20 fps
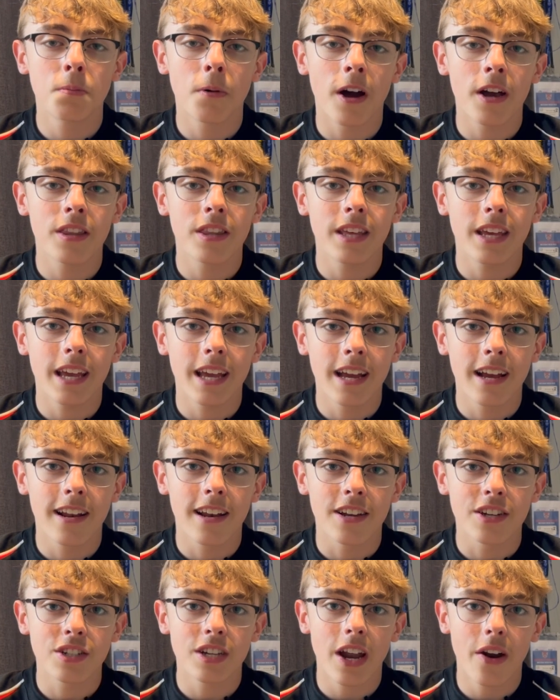by the
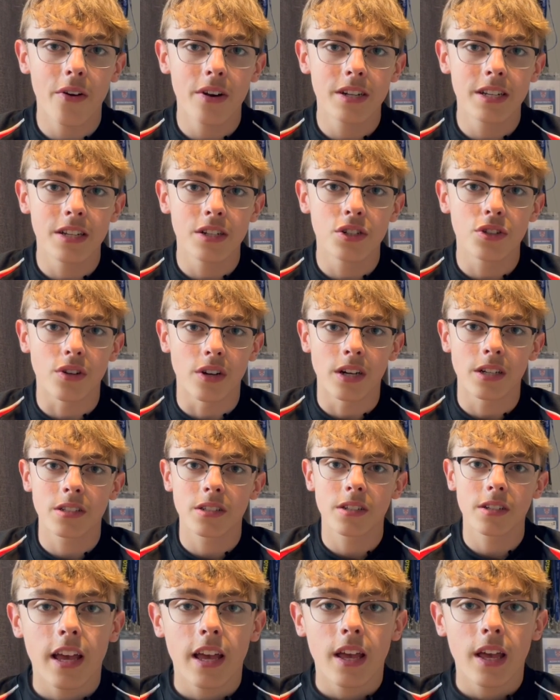English Heritage Trust.
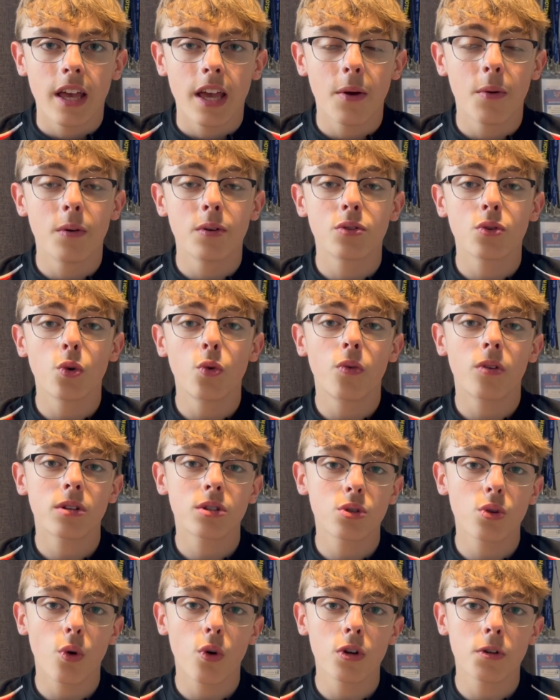It was all
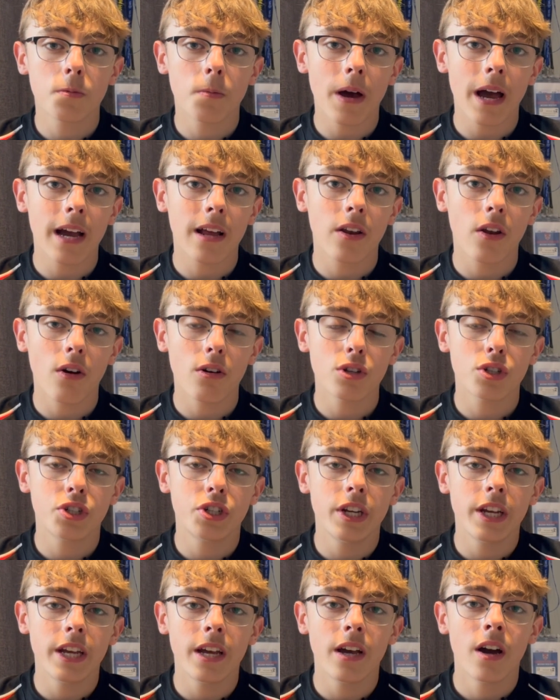restored back last
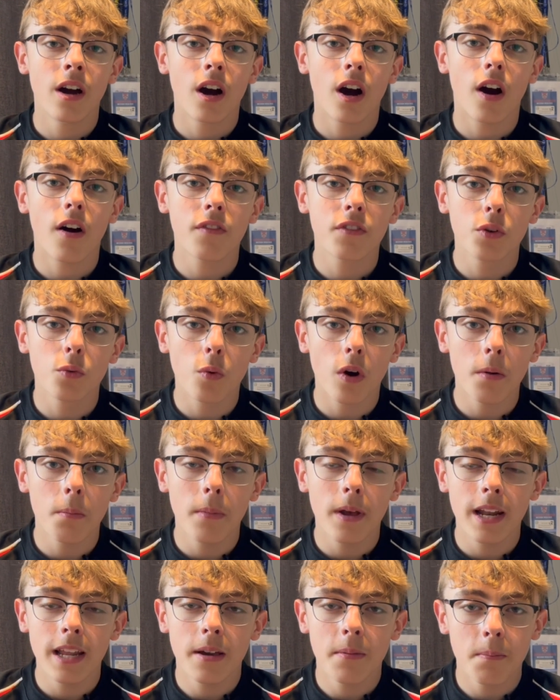year after £1
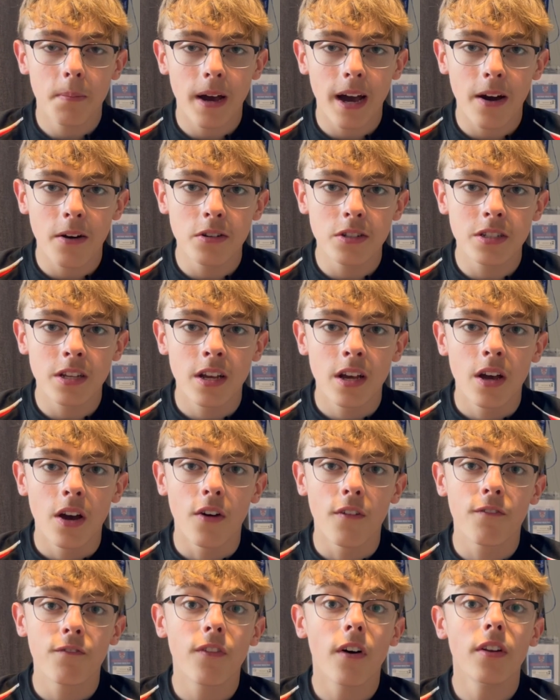million
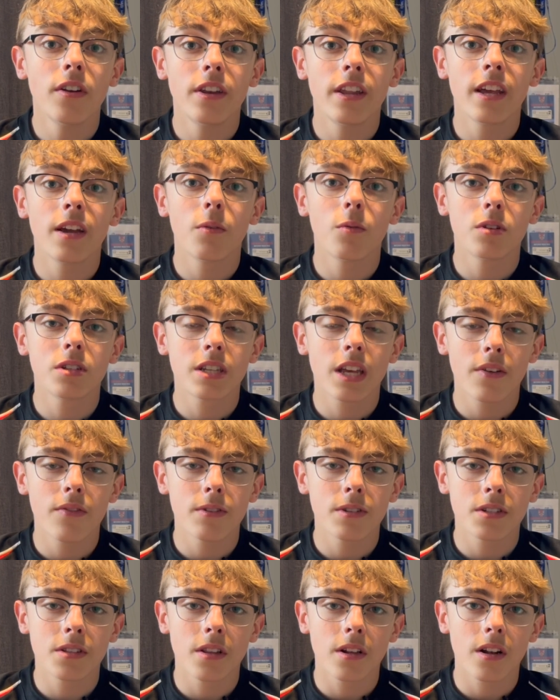of funding was given
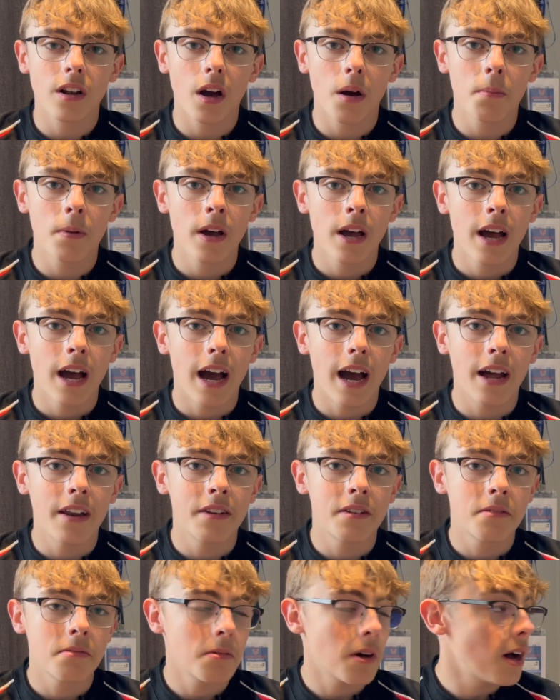to the club,
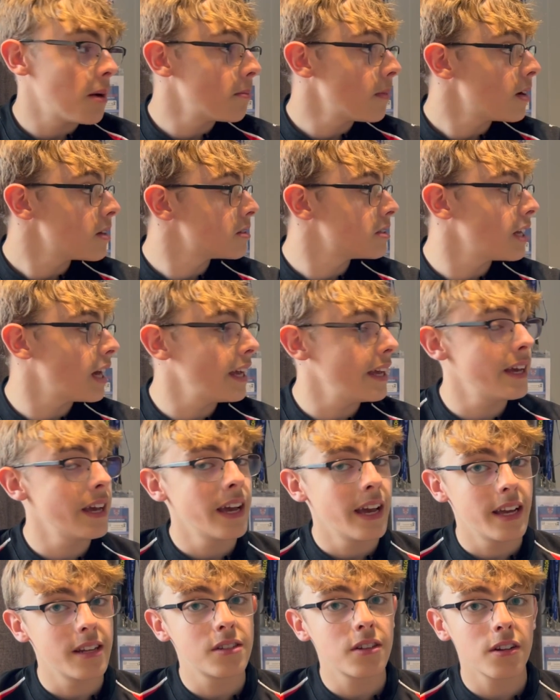and I must say
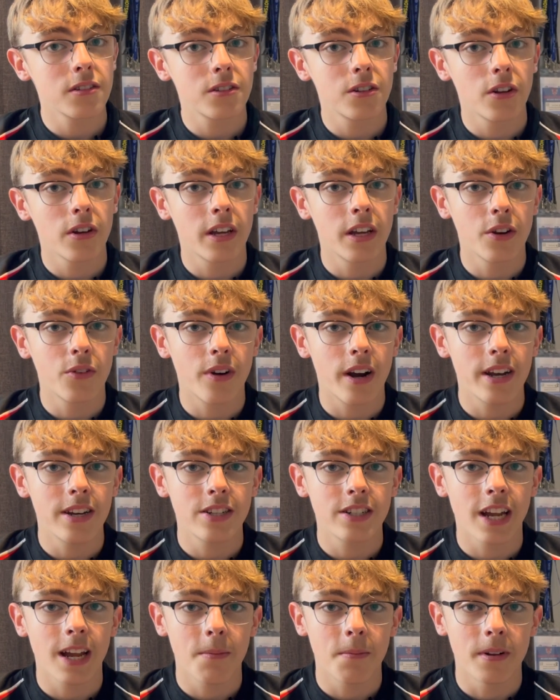it does look in great
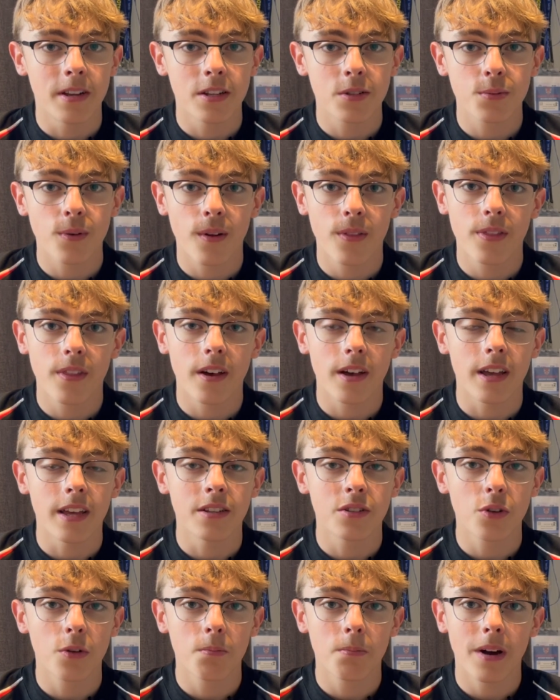shape, and it's one that
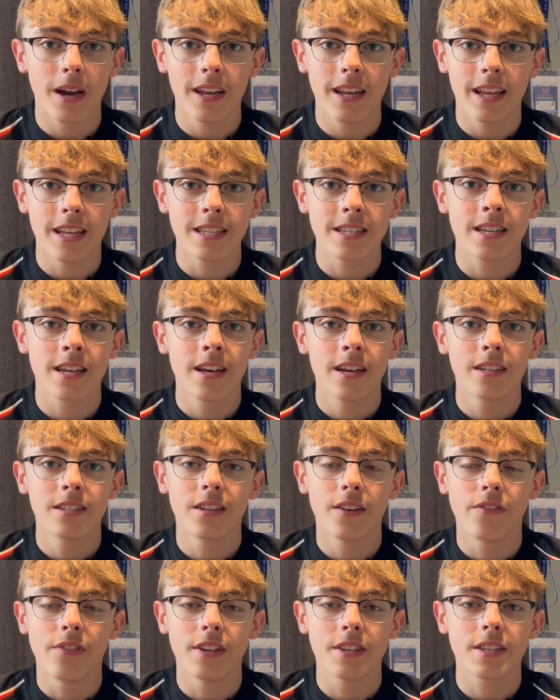is on my list to
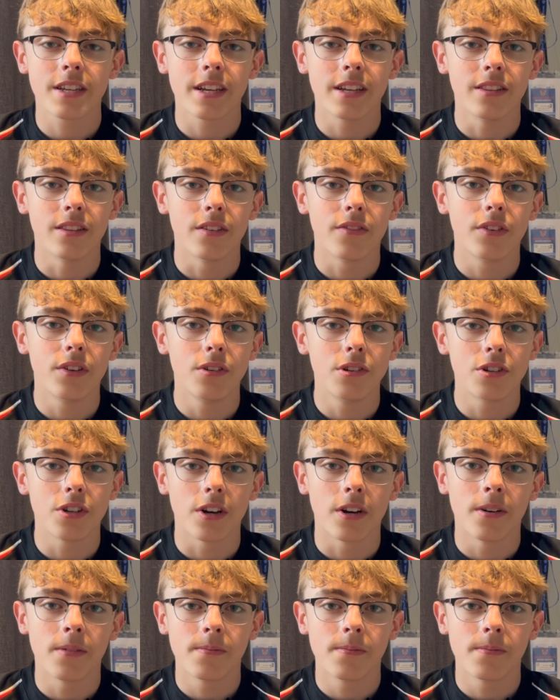visit in the future.